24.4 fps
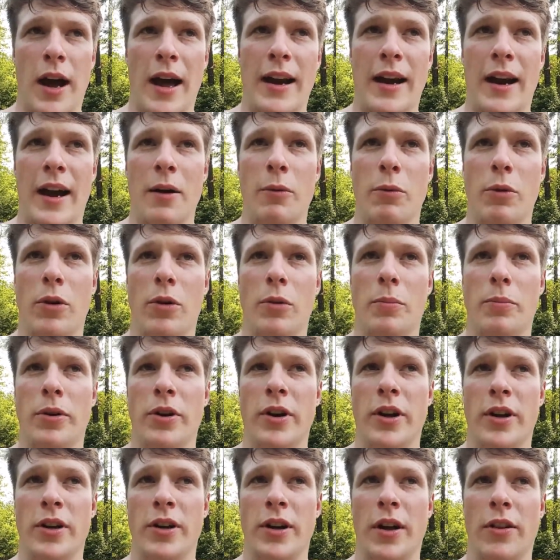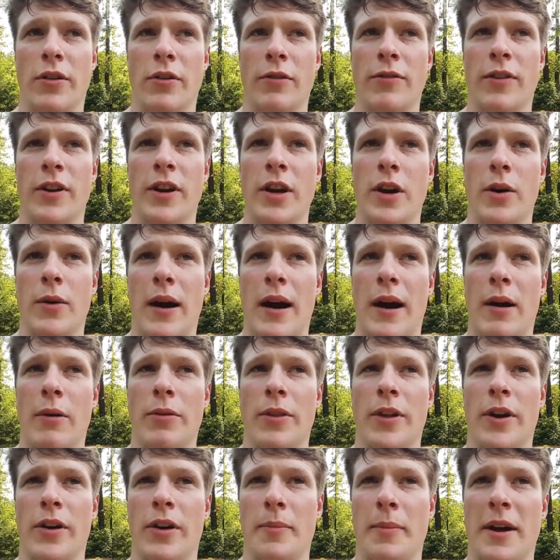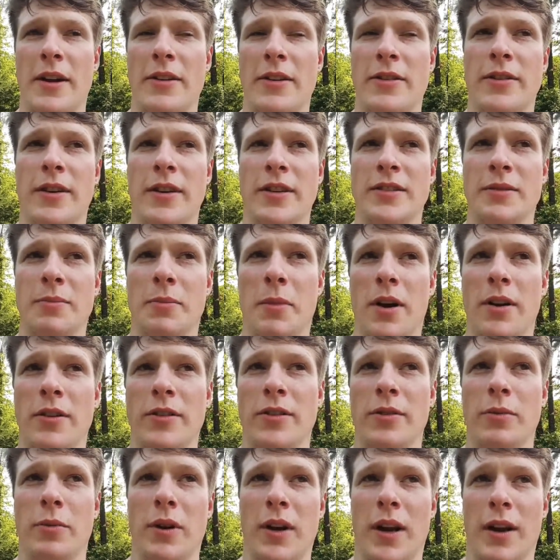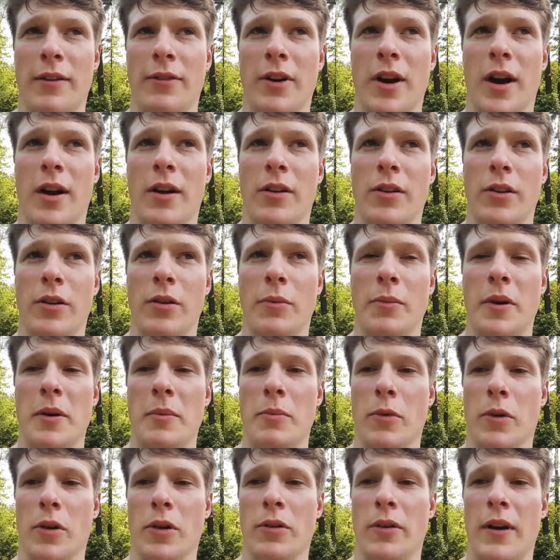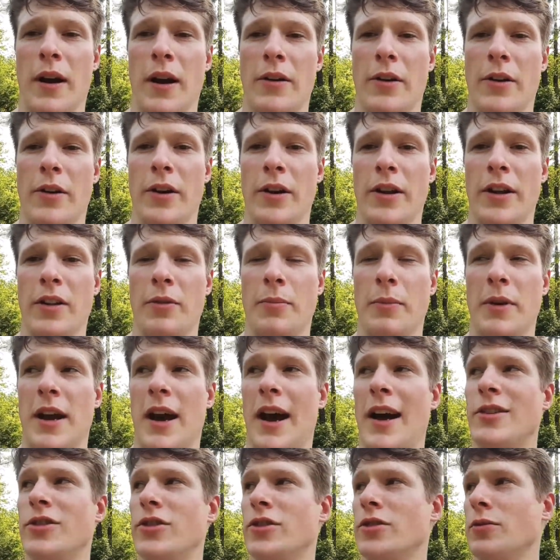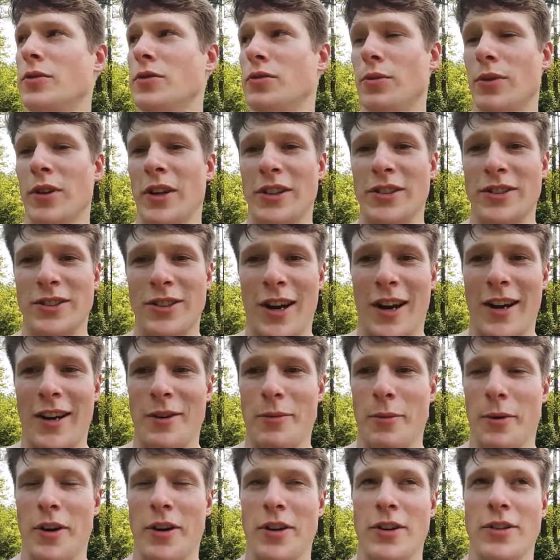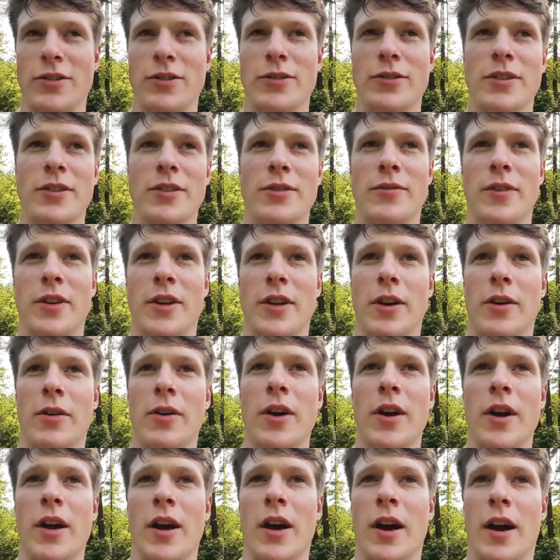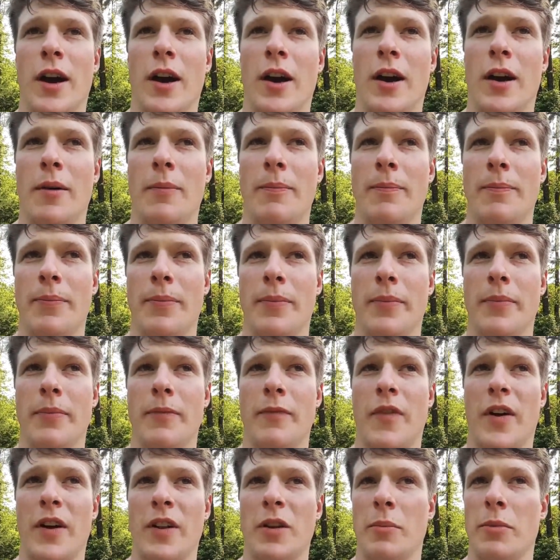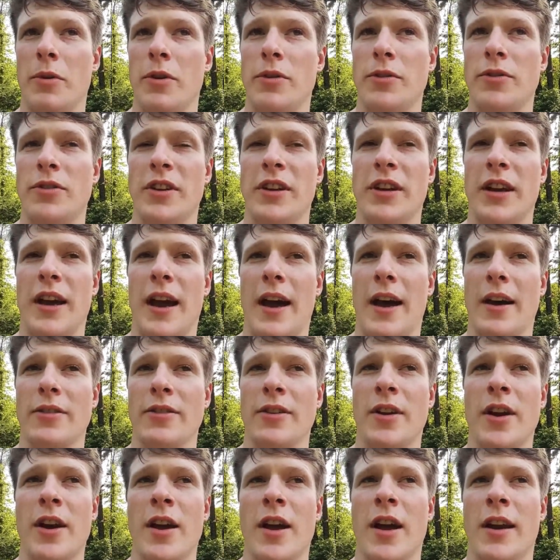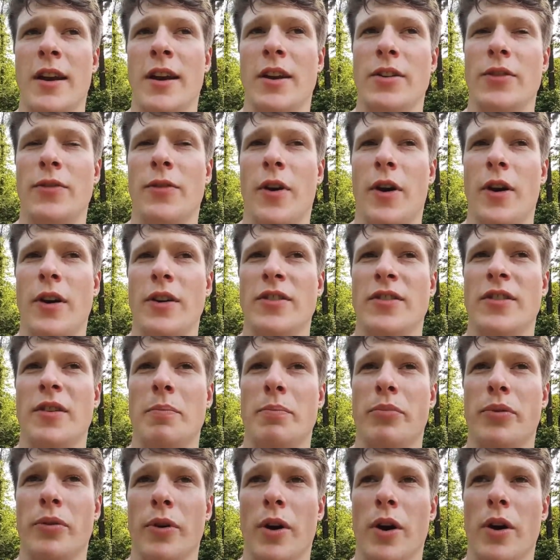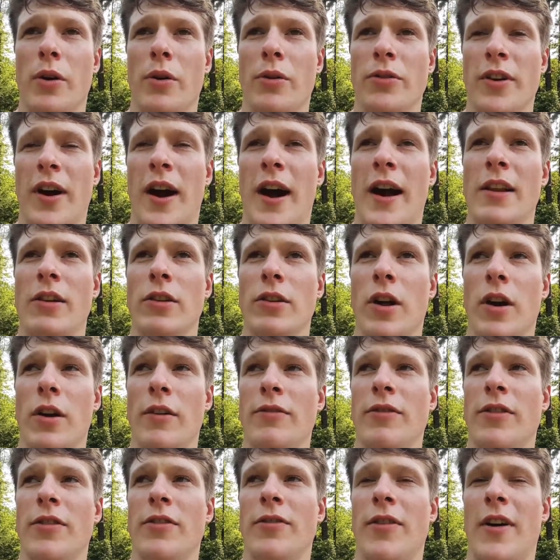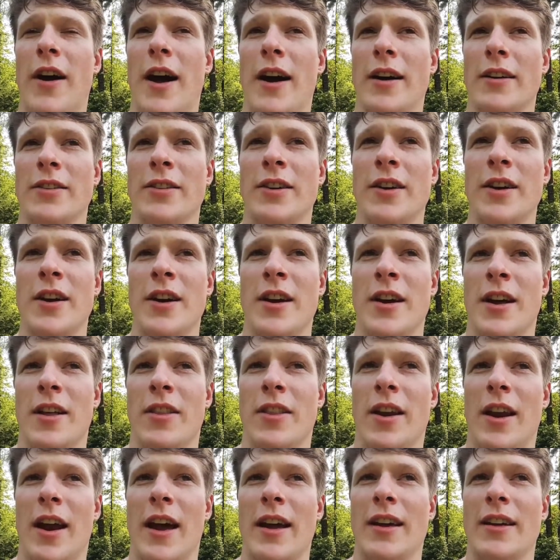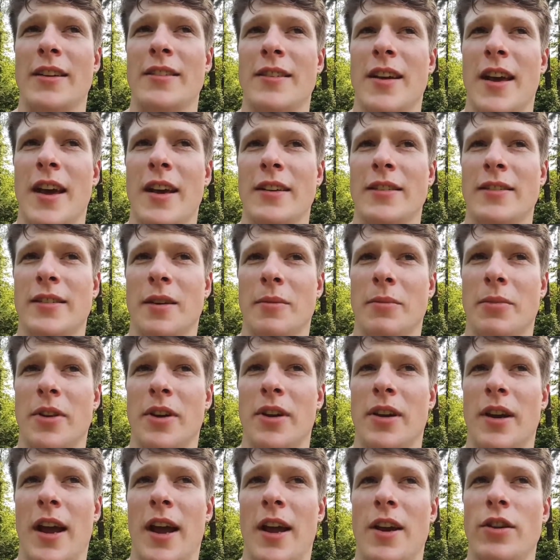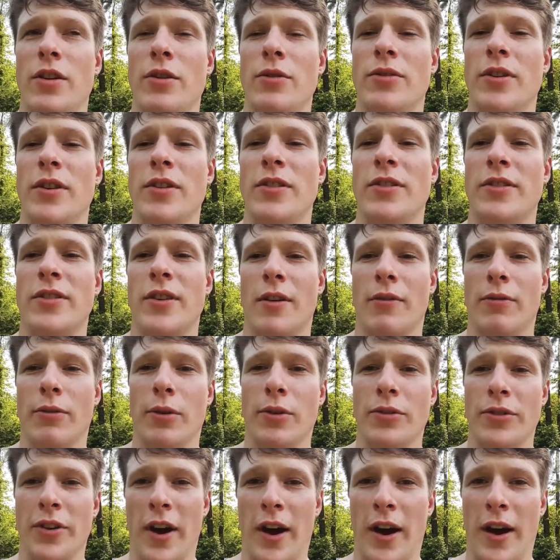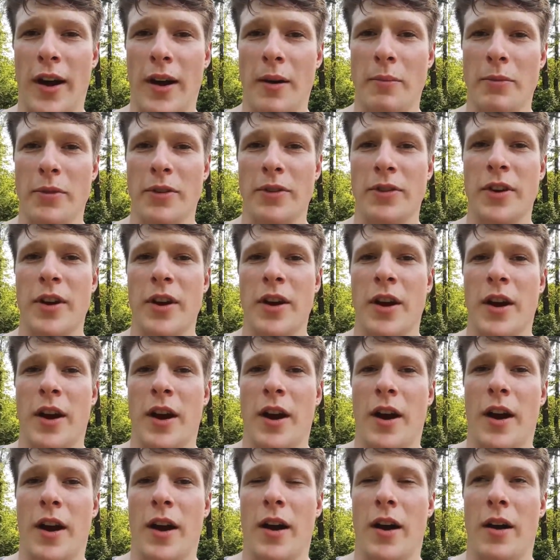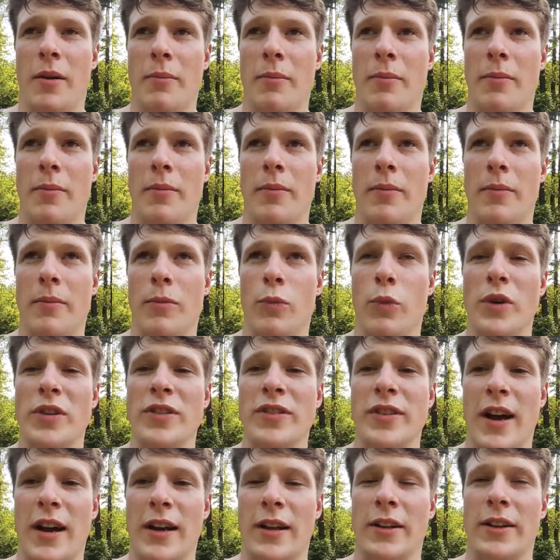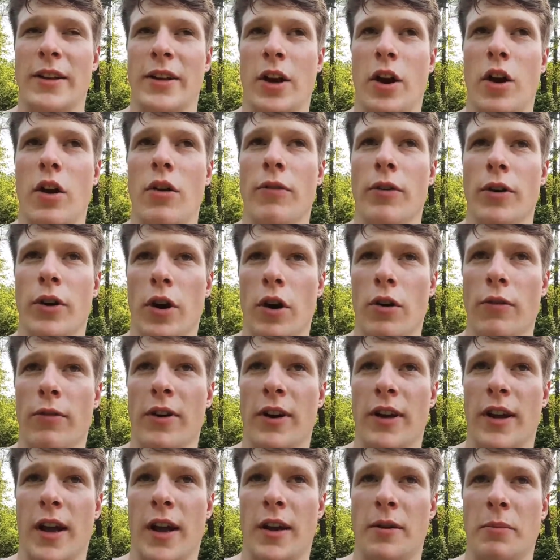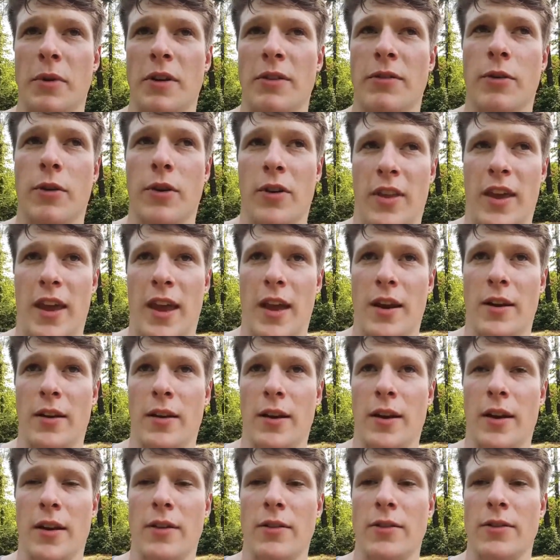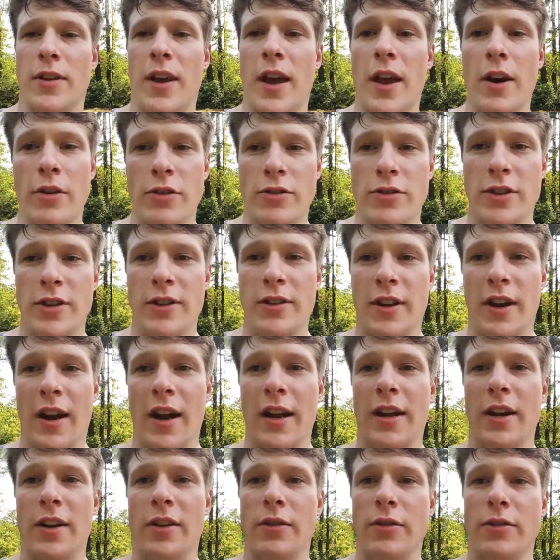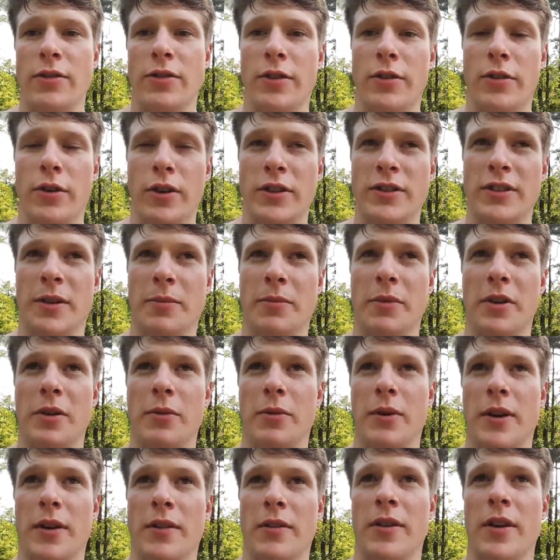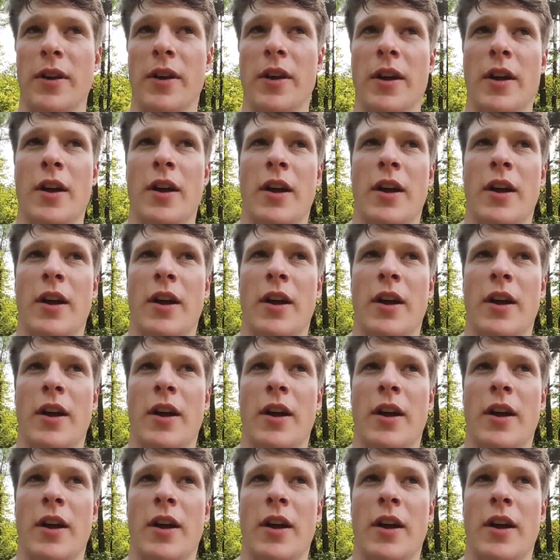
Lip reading: and I will put another video out there in about 6 months when I've got a little bit more ground underneath me. I just was really excited, wanted to shoot this video, finally producing gas. Now, as far as the pros, I love the fact that I can take something and use it several times, recycling it over and over again before the end is energy that I can use to cook something with.